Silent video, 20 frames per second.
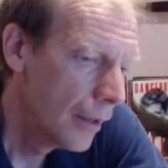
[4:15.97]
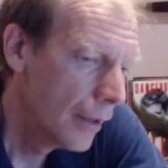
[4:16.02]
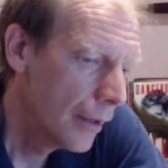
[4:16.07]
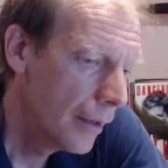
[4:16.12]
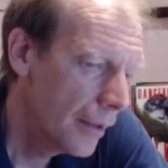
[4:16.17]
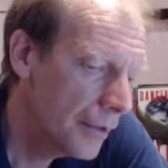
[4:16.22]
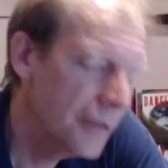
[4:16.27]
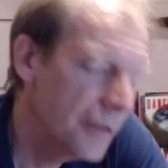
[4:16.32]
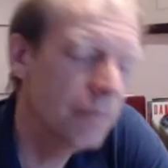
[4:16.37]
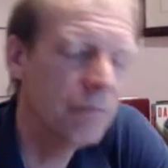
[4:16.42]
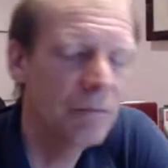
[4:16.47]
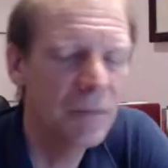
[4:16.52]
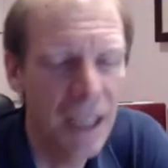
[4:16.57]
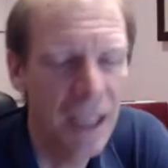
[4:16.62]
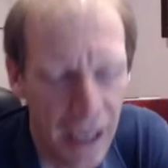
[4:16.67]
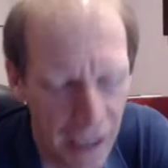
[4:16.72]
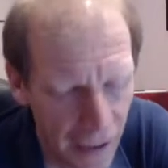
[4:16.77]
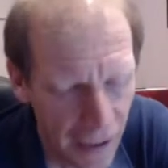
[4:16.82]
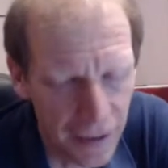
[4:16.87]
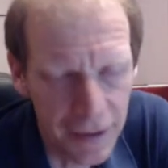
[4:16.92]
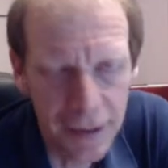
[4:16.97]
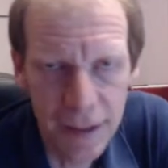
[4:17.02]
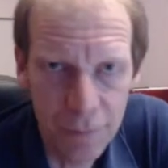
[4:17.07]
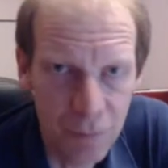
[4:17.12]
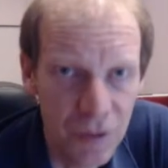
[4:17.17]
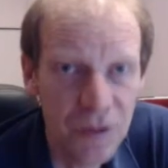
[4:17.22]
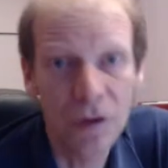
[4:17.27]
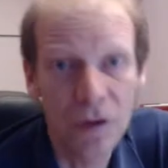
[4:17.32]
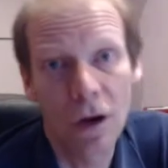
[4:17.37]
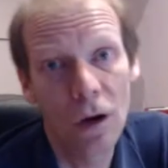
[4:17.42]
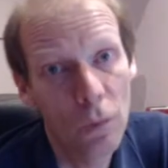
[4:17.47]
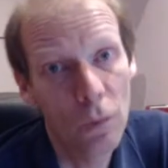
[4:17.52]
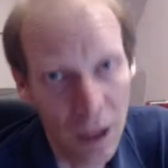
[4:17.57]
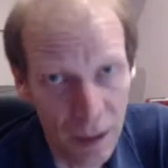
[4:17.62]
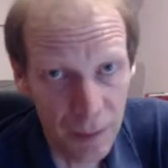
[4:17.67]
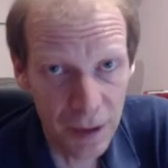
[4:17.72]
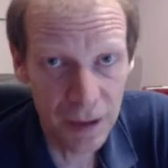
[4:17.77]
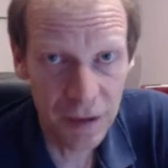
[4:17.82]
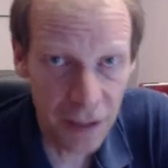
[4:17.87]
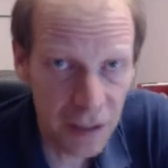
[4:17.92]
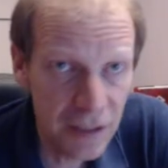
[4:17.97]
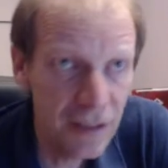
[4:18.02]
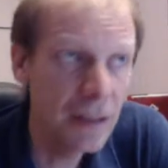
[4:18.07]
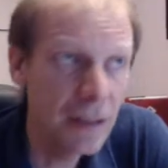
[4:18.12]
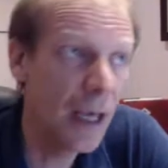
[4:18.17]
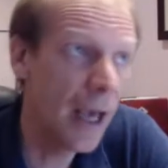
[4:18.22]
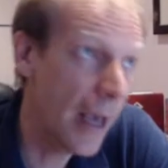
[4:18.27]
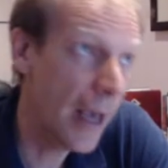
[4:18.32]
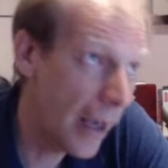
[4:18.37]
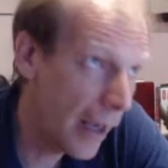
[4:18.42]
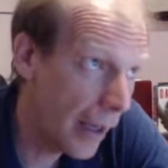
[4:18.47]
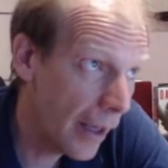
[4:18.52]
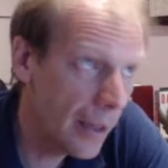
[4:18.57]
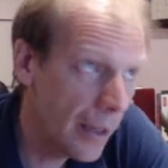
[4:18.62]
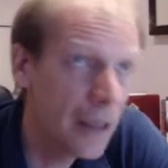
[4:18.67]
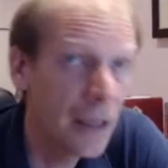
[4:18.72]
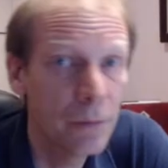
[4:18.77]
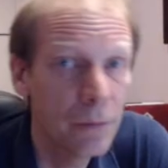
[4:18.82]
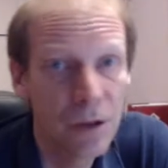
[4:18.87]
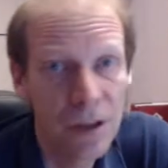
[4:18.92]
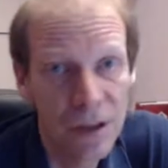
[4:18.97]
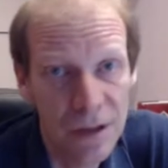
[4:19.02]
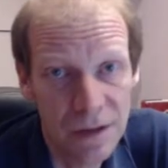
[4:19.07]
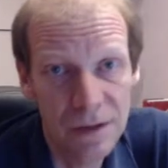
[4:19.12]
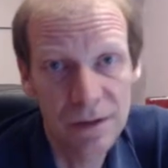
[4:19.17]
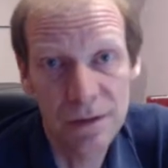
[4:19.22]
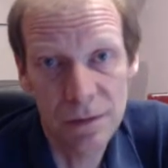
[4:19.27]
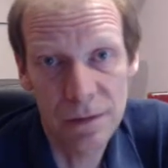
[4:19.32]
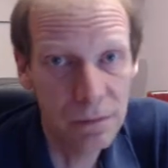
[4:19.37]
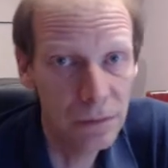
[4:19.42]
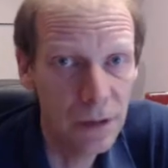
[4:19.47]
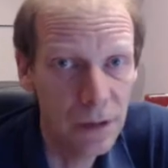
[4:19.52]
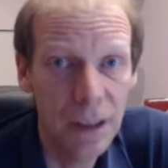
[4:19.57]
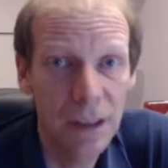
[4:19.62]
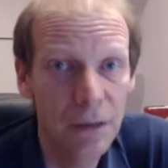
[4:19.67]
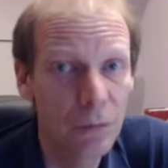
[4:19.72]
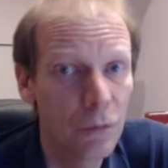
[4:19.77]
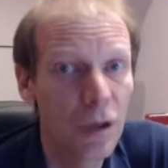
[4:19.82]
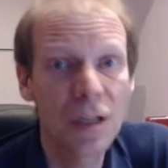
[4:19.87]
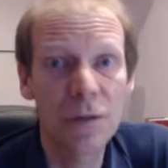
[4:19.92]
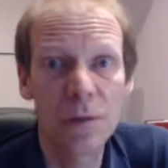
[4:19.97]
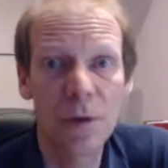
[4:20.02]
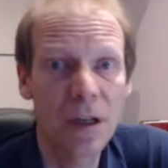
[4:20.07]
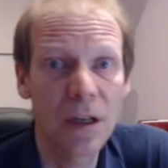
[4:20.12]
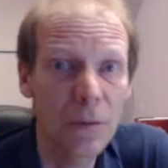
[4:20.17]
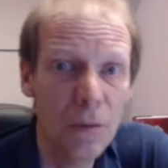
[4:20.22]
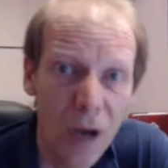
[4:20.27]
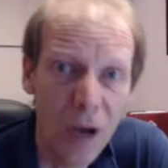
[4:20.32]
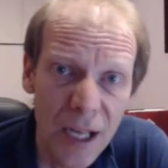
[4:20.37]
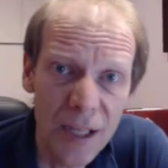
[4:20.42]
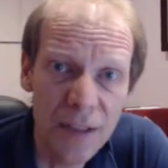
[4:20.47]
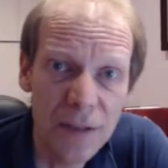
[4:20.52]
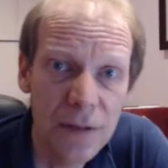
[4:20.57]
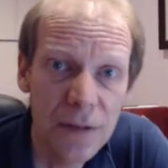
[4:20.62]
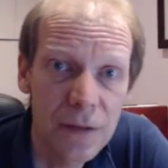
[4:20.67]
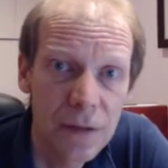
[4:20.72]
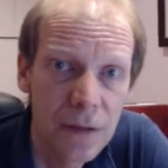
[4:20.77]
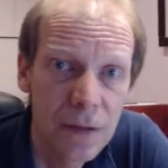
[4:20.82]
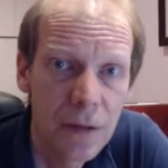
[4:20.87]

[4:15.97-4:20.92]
And yeah, it was all women, and yeah, it was what it was.